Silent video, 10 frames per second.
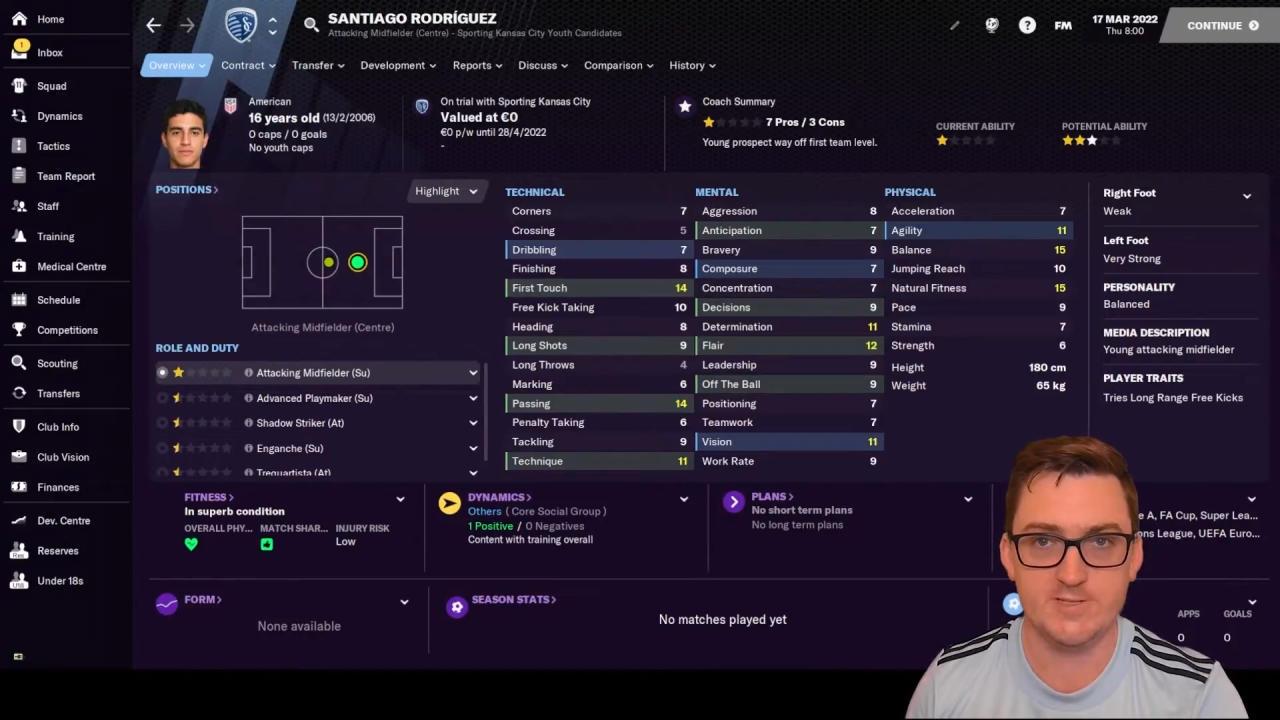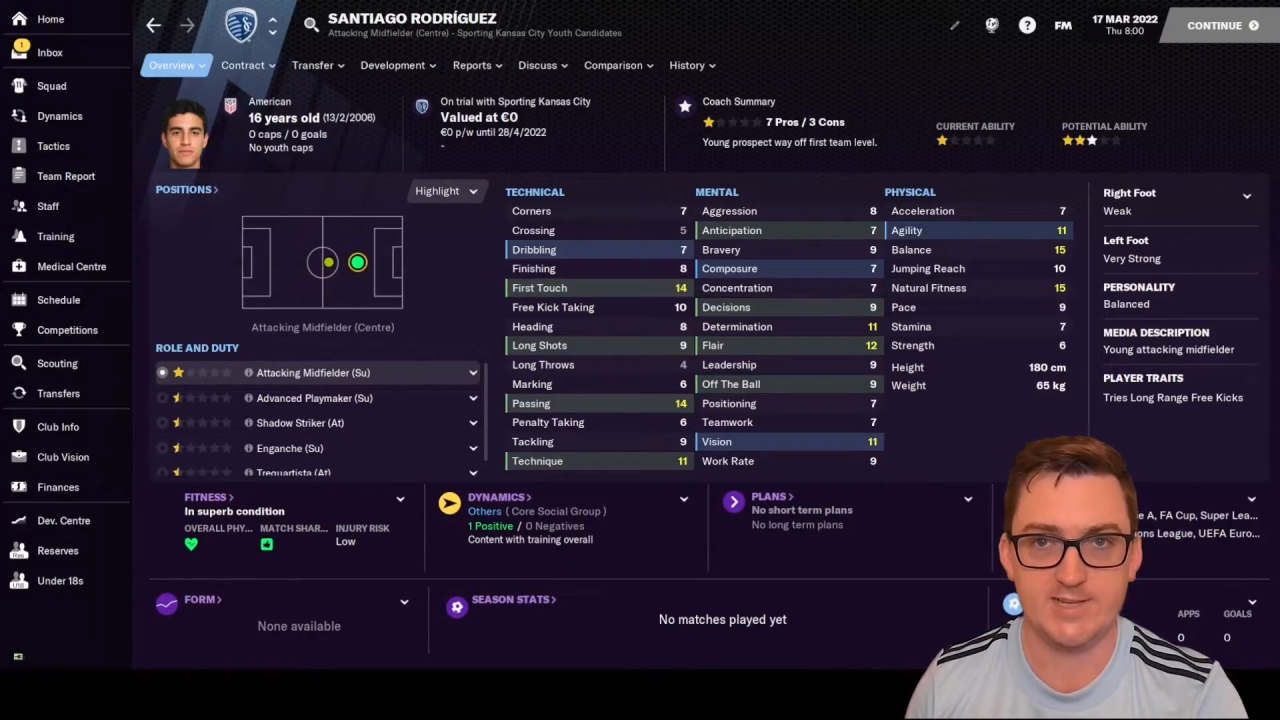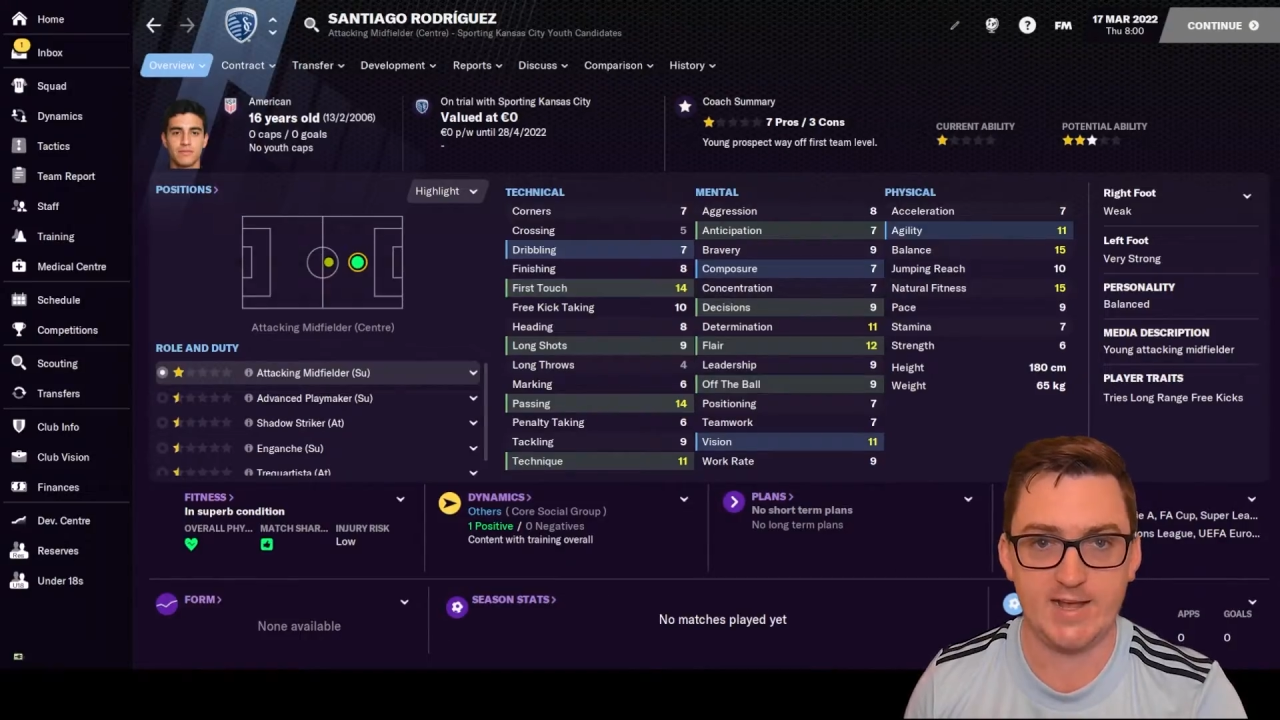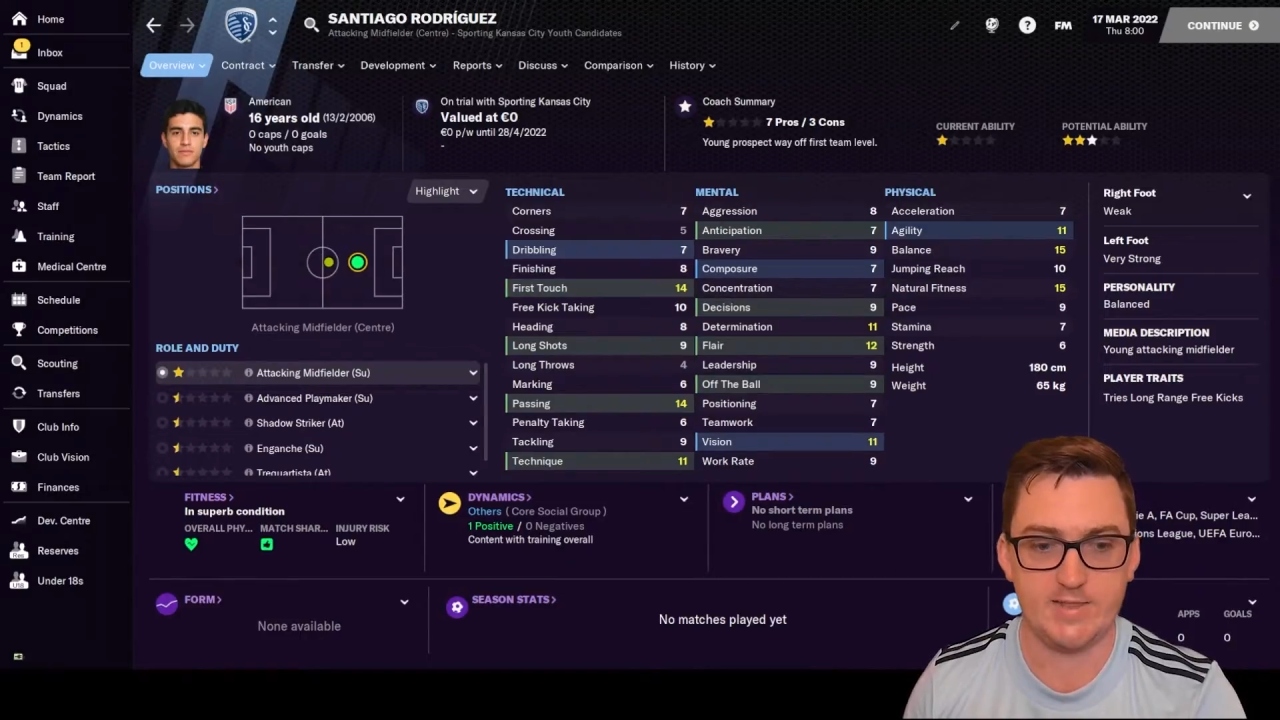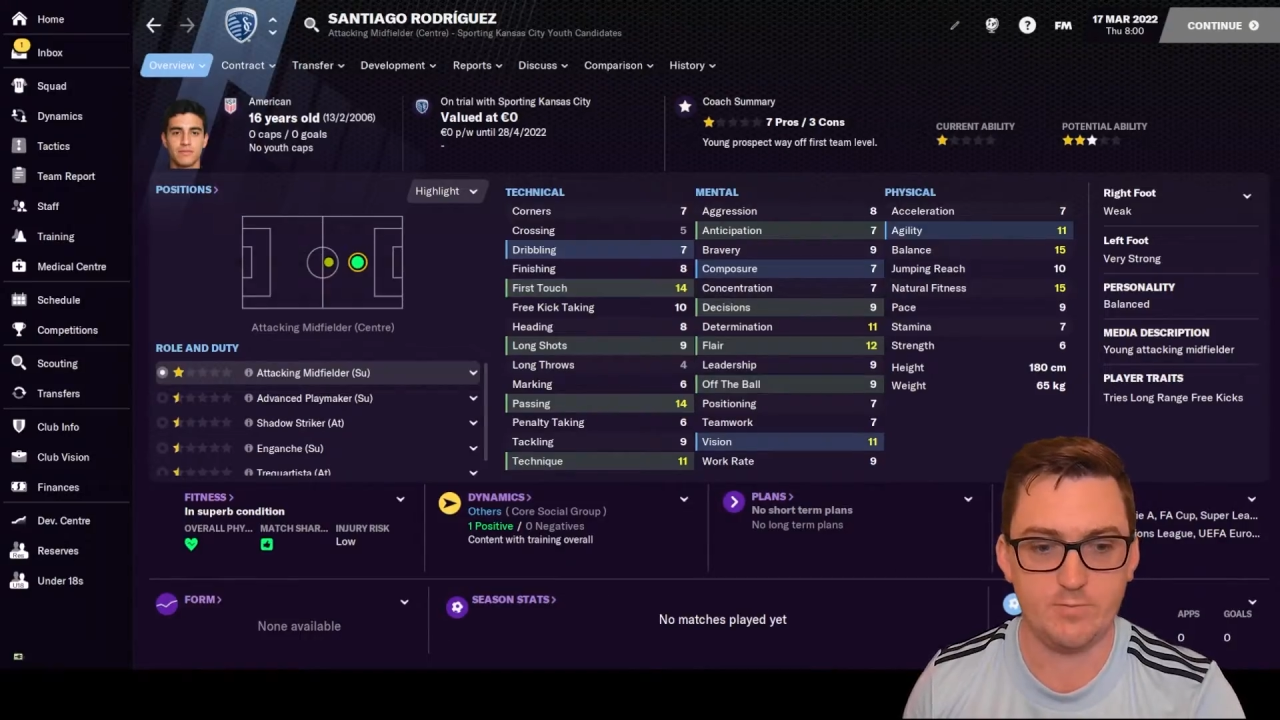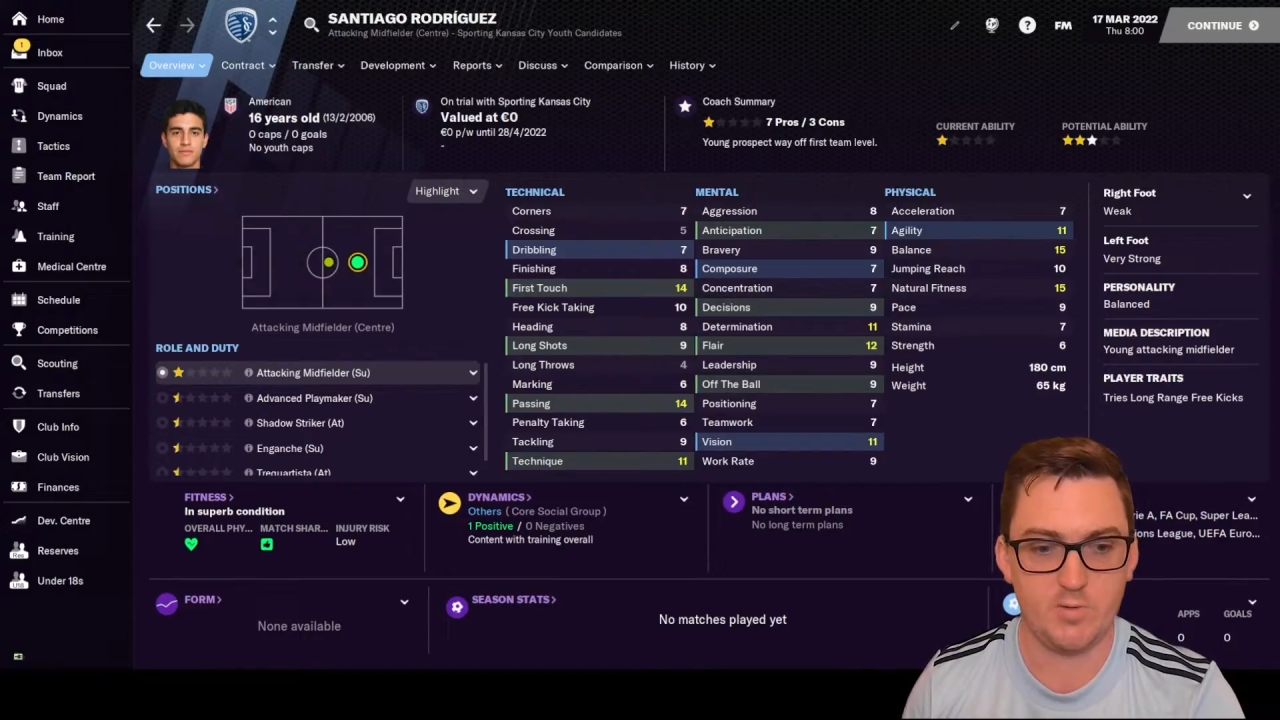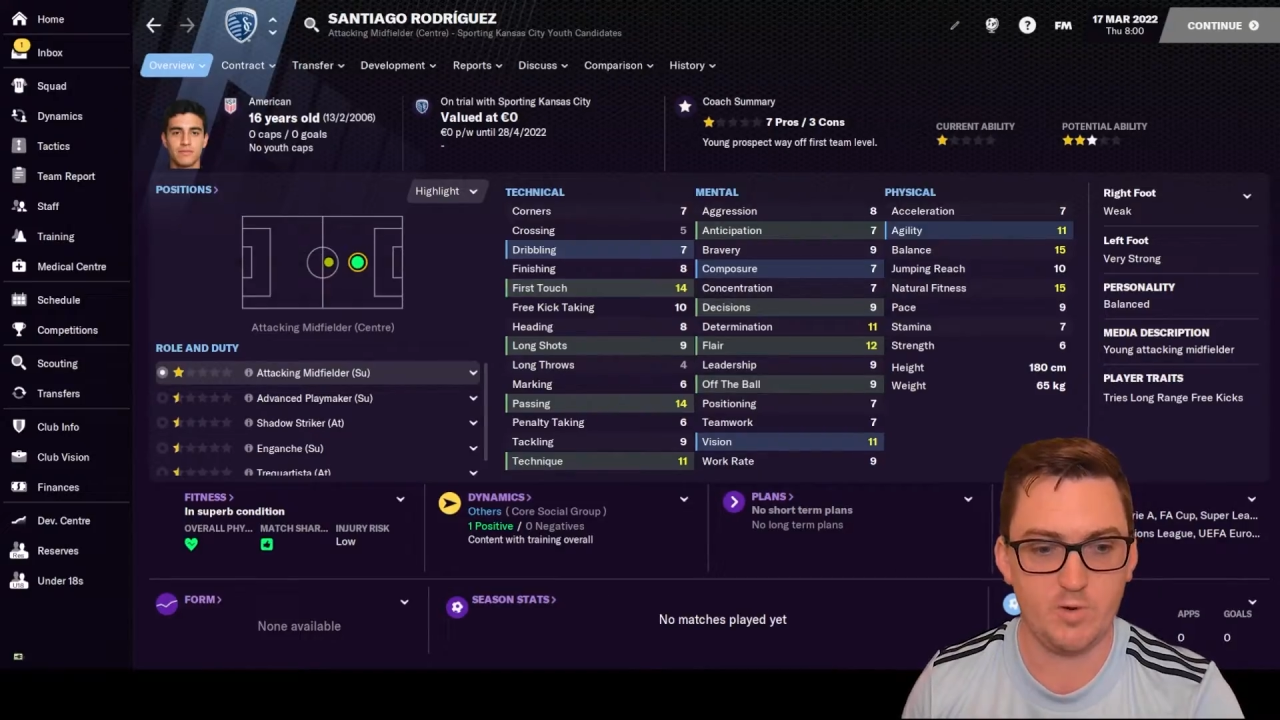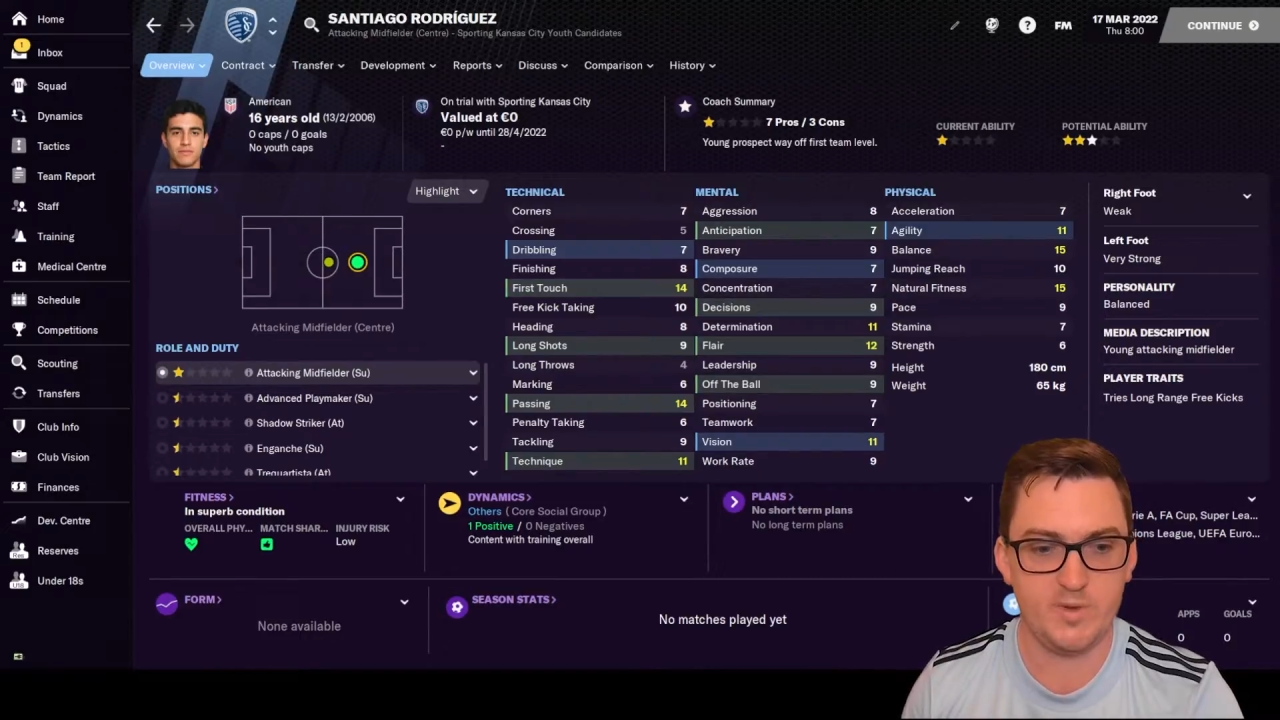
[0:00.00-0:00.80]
intake that we